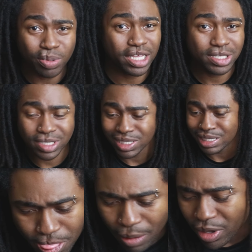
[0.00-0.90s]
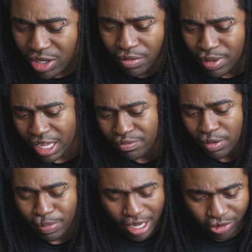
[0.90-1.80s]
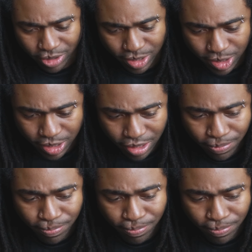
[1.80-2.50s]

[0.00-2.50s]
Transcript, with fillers: places. I'm not going to blame the parents.